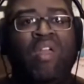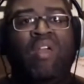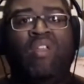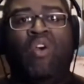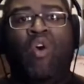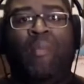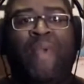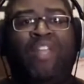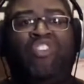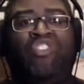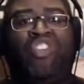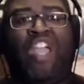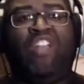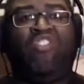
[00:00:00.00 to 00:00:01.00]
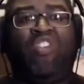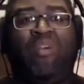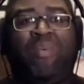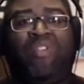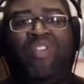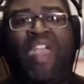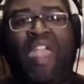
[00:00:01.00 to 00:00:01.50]
no big change up
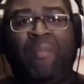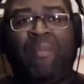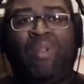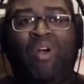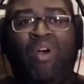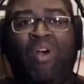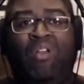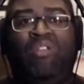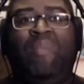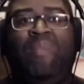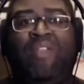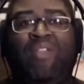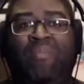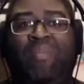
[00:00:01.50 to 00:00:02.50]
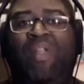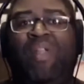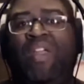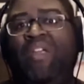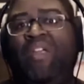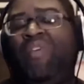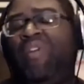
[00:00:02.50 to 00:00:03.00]
has came along to make them play
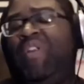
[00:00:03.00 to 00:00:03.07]
different